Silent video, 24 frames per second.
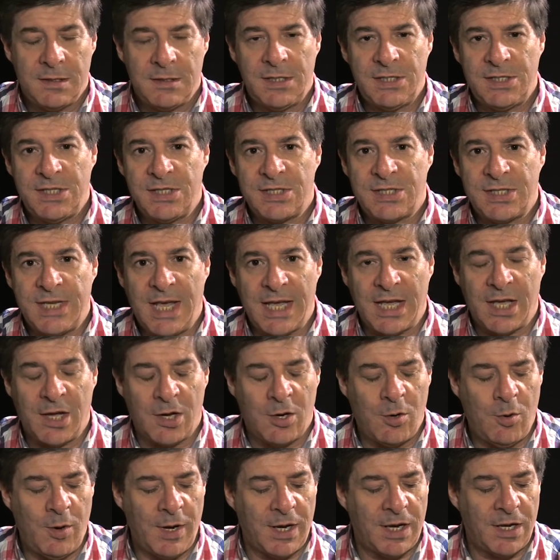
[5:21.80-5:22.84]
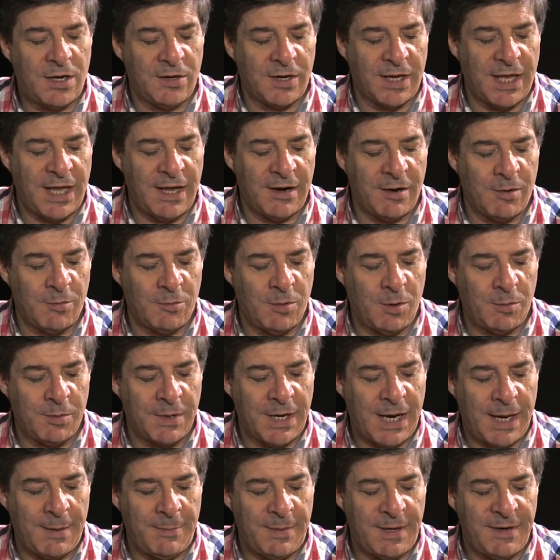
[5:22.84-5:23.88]
Let's just take a quick look here at what would
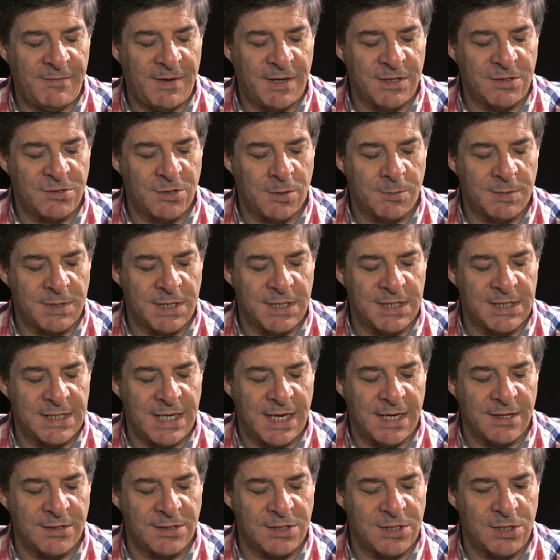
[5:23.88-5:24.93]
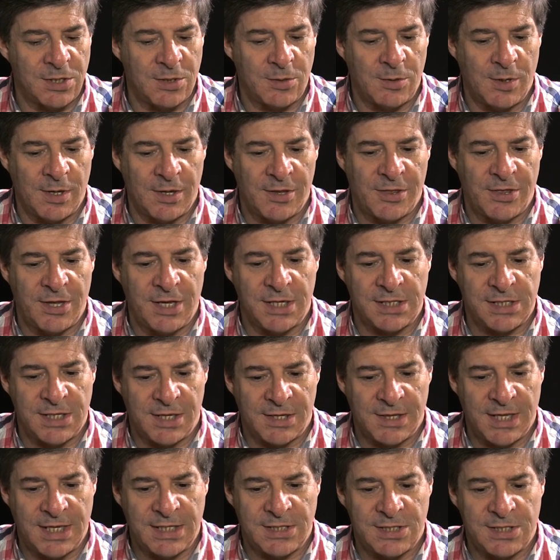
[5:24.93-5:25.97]
happen if I dropped it down to a 30th.
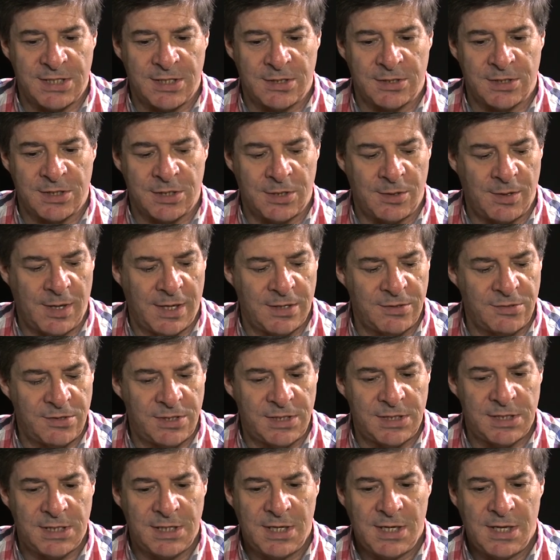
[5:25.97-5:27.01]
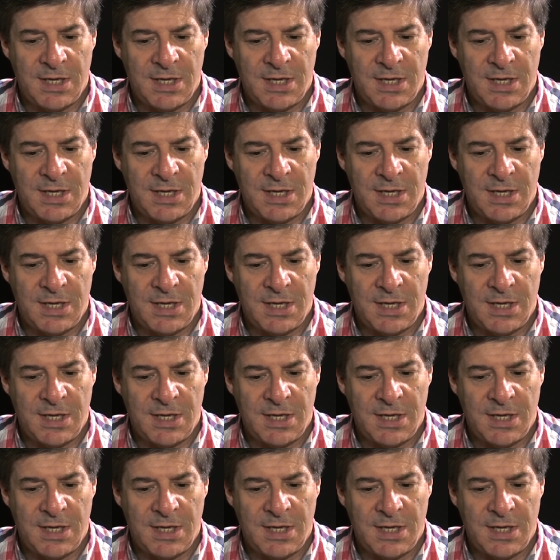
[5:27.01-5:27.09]
That's still 200,